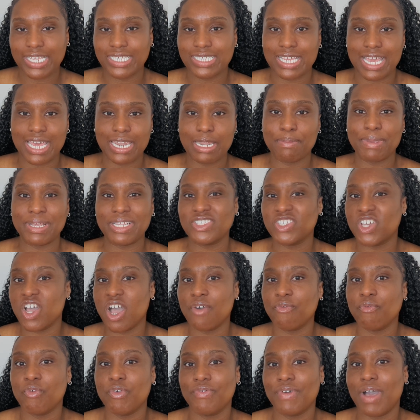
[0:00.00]
It's kind of been
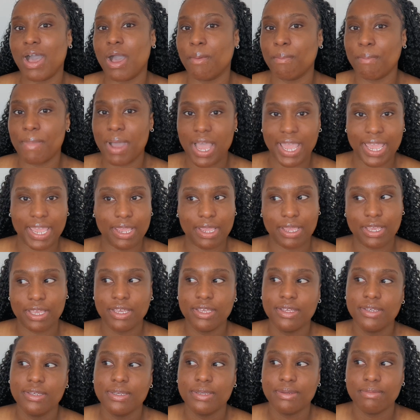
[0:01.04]
tough without my
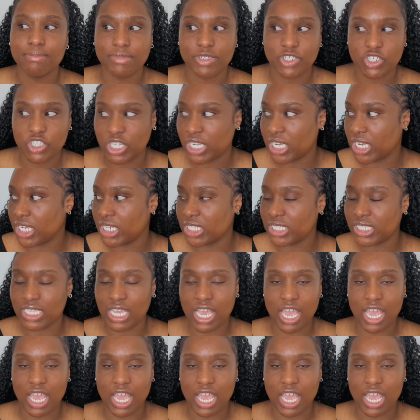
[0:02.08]
machines.